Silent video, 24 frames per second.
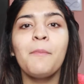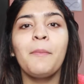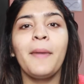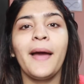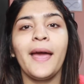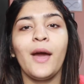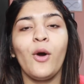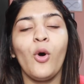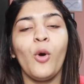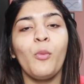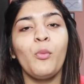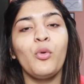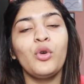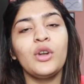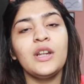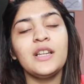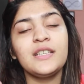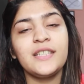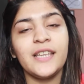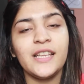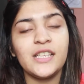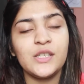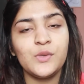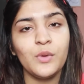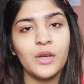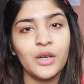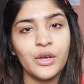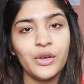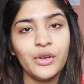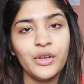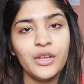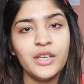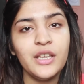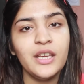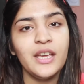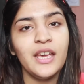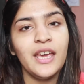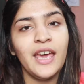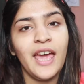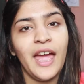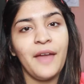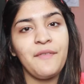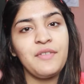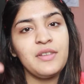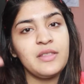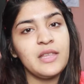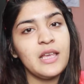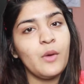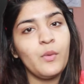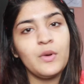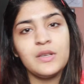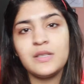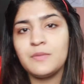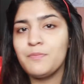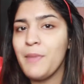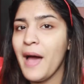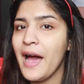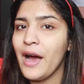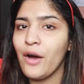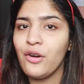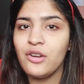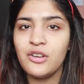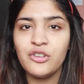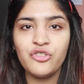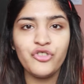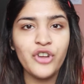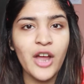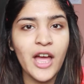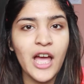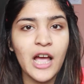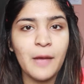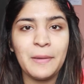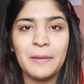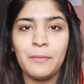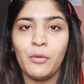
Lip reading: my hormonal tests were good, everything was back on track,